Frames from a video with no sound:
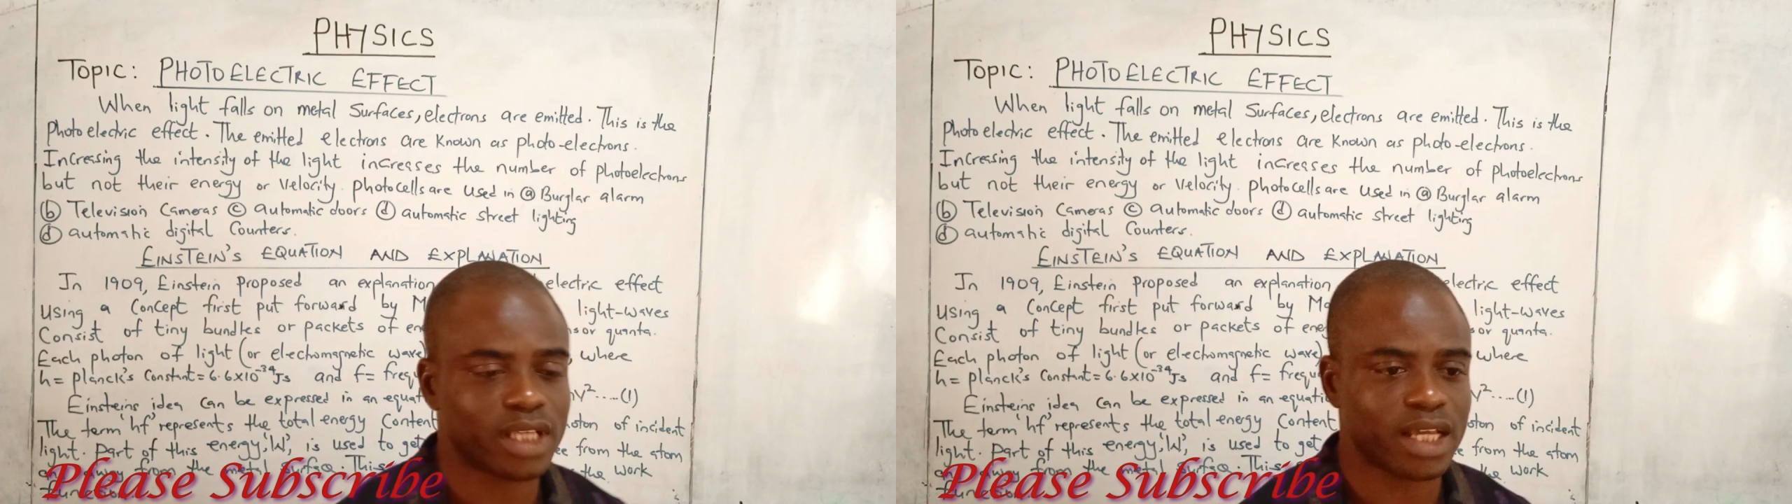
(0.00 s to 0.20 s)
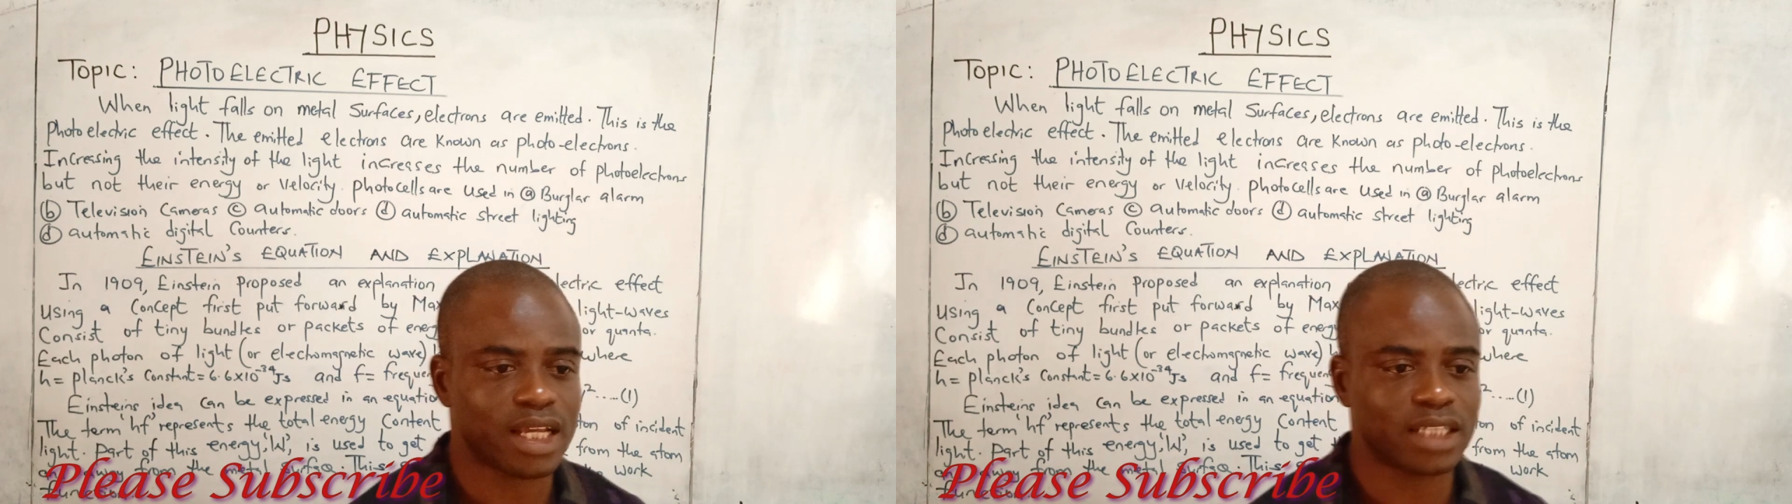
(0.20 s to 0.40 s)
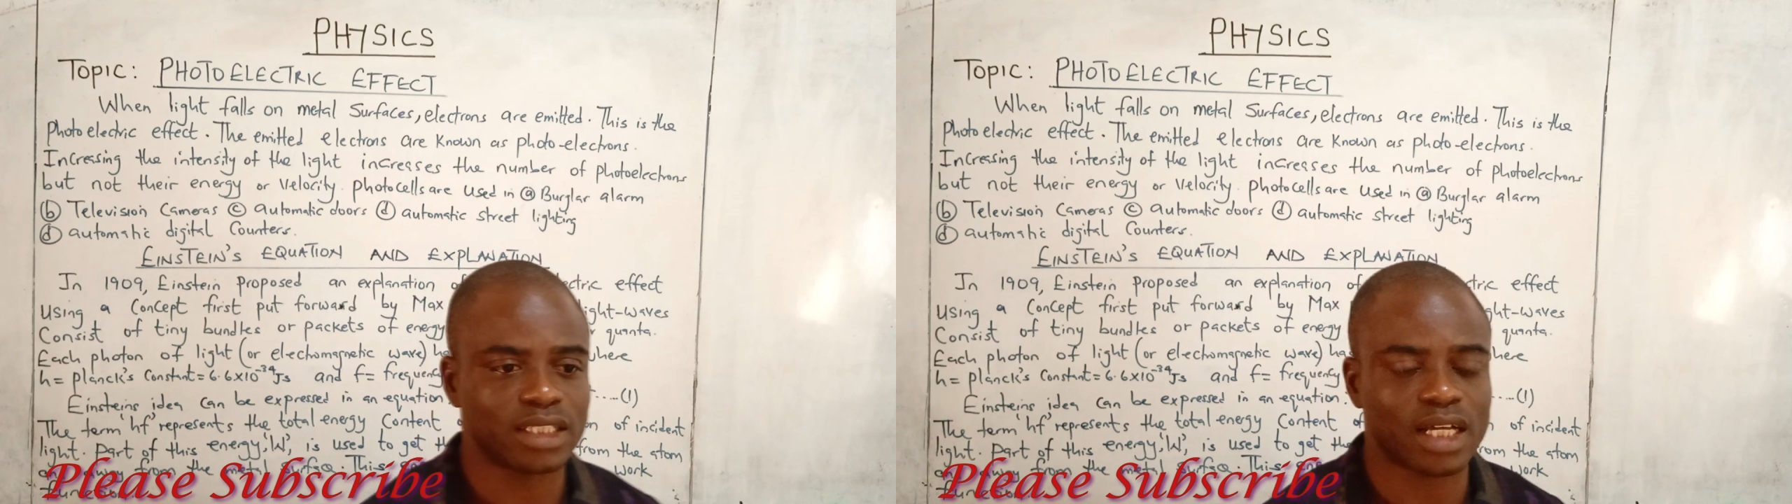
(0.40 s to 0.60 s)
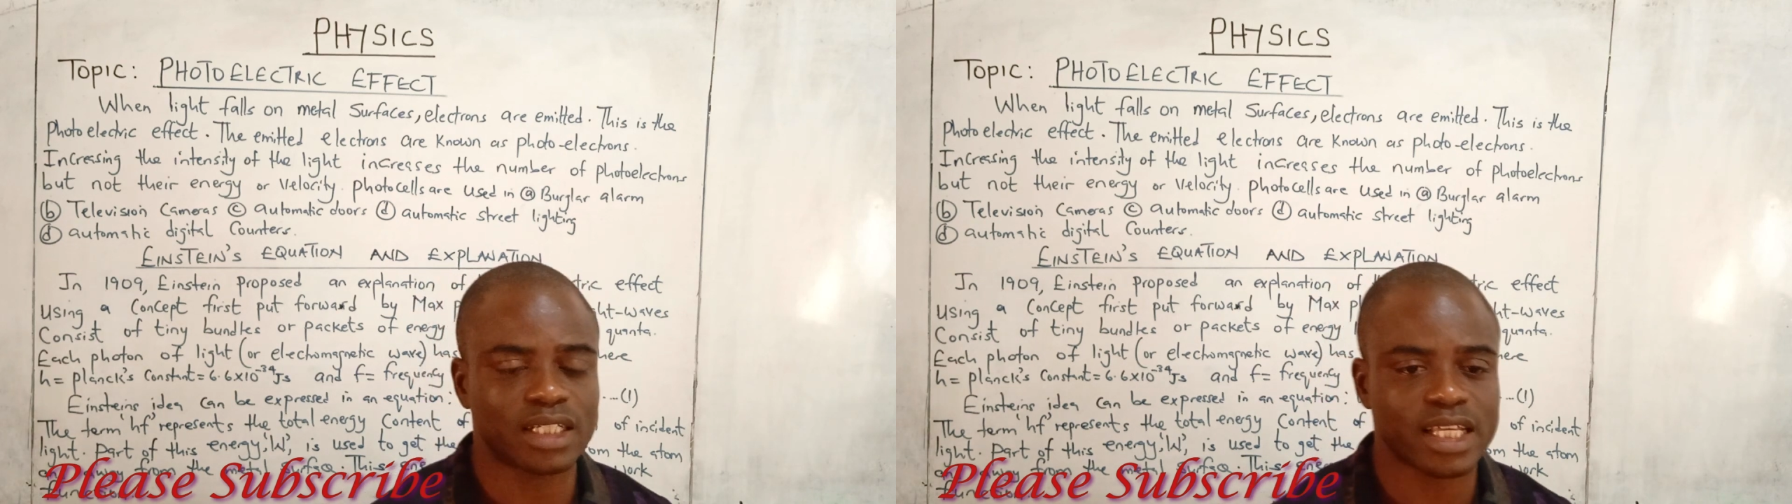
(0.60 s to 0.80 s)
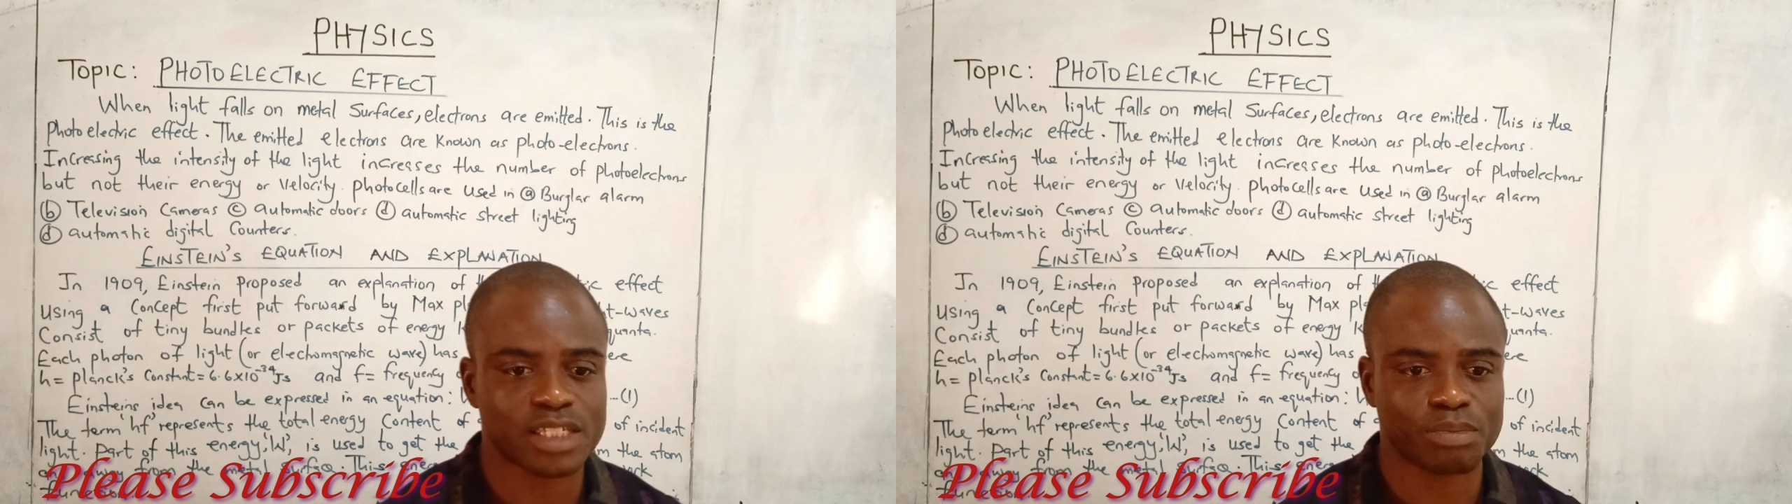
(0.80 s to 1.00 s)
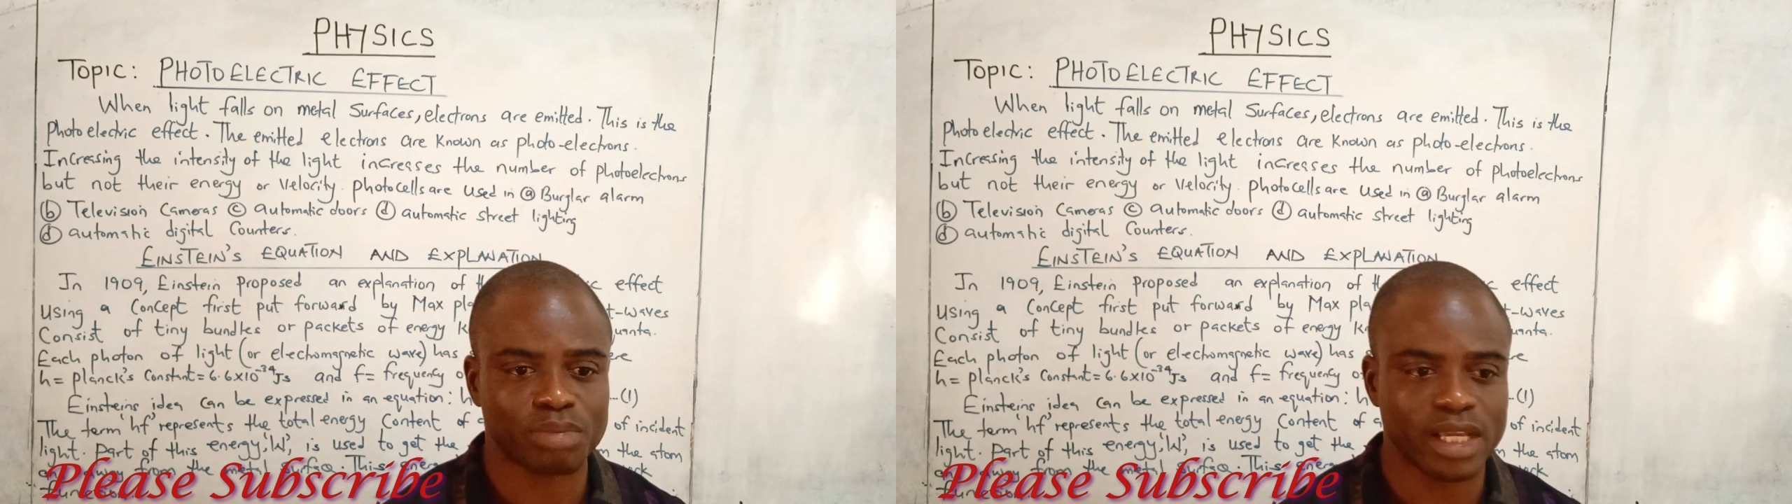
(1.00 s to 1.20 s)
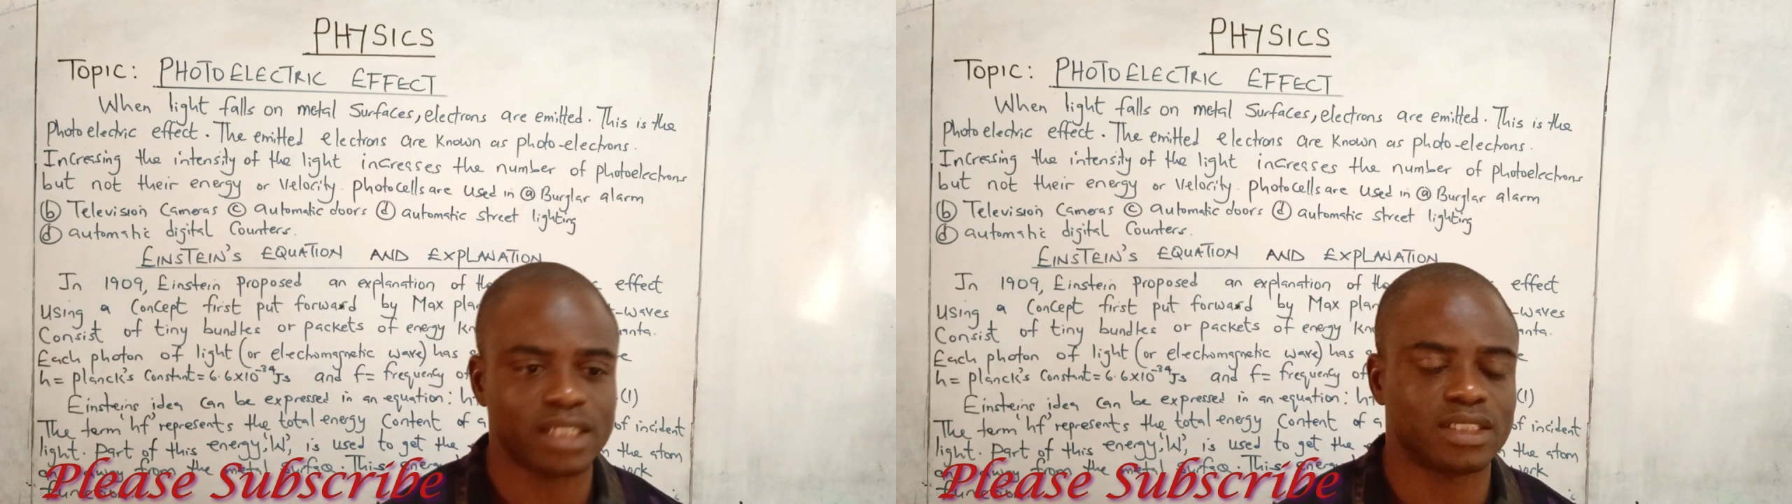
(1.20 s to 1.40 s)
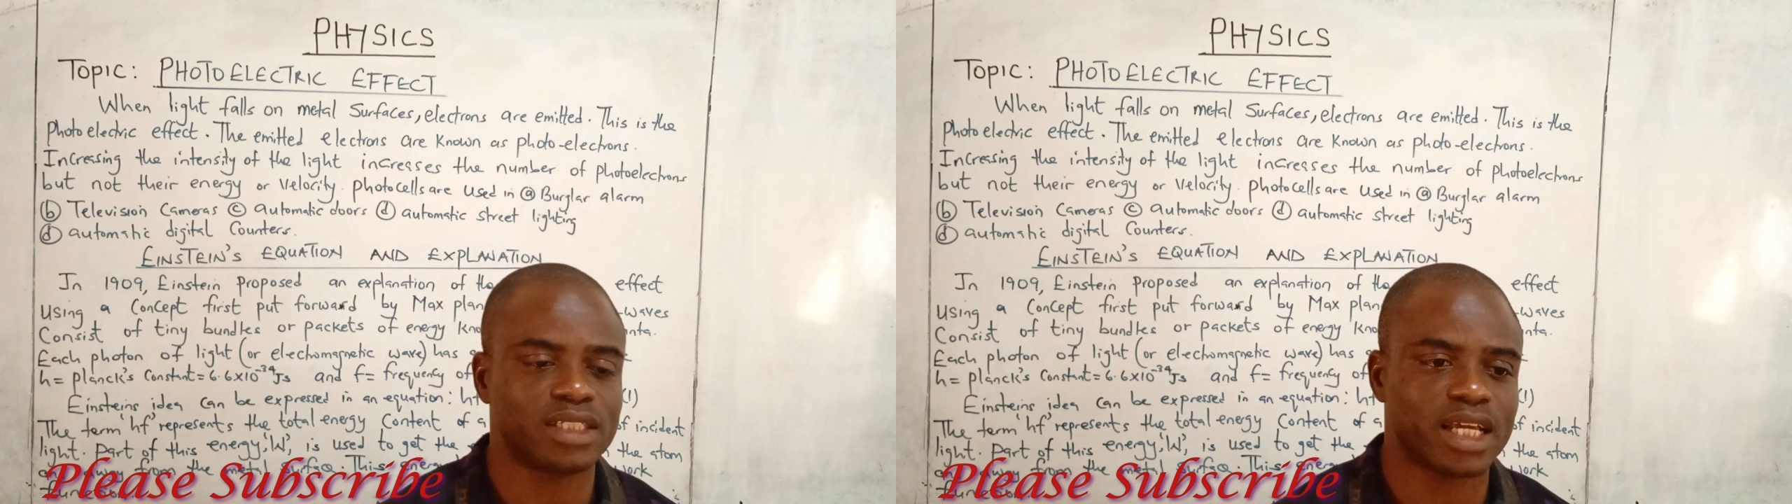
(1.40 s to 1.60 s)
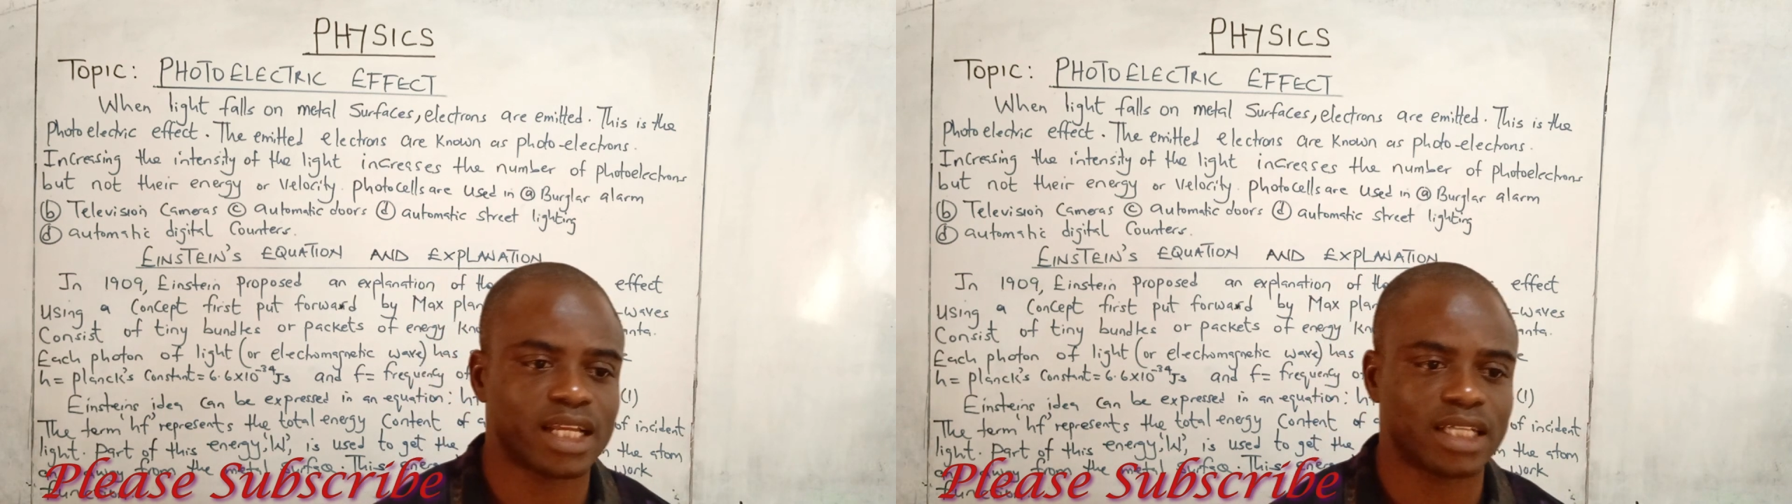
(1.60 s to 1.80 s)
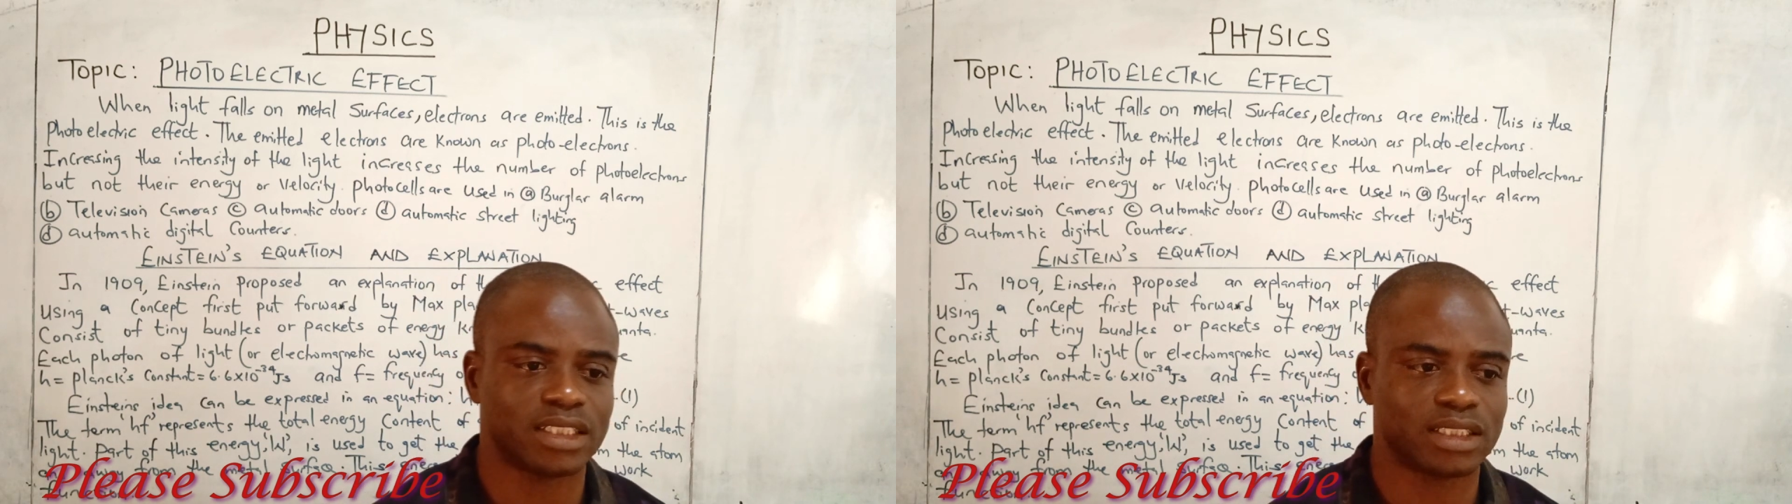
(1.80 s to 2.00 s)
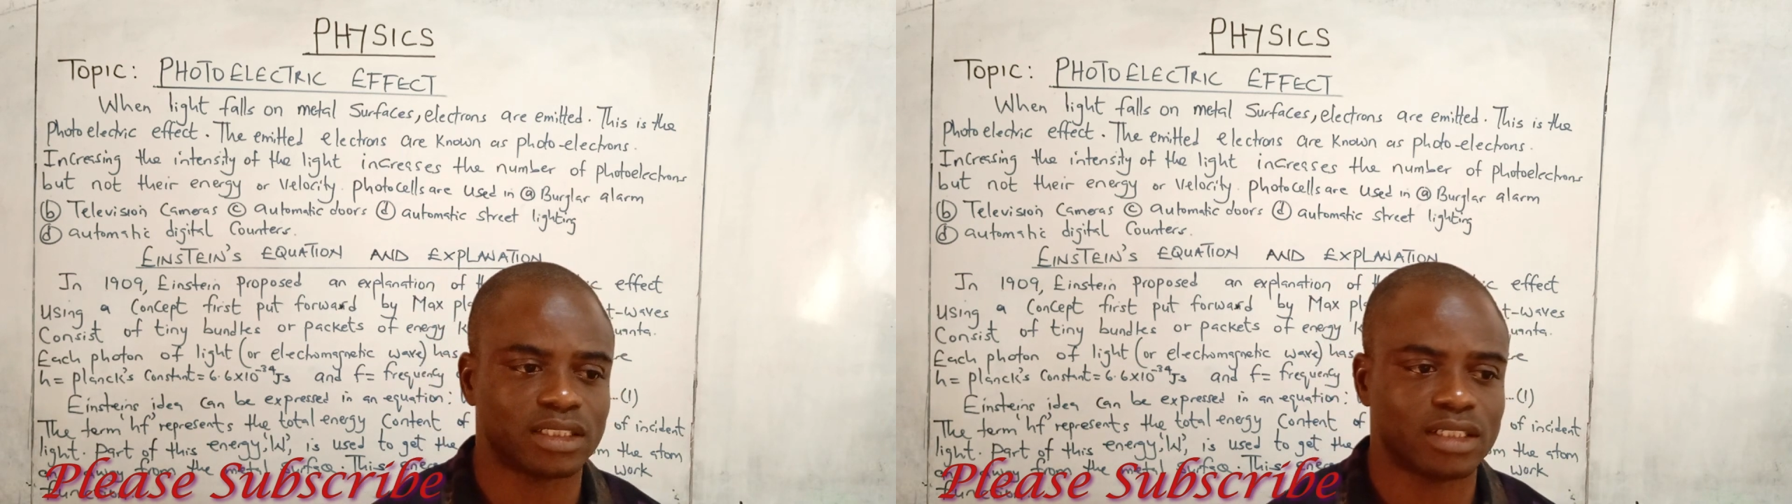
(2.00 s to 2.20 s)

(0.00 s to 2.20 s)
the energy and explain the energy.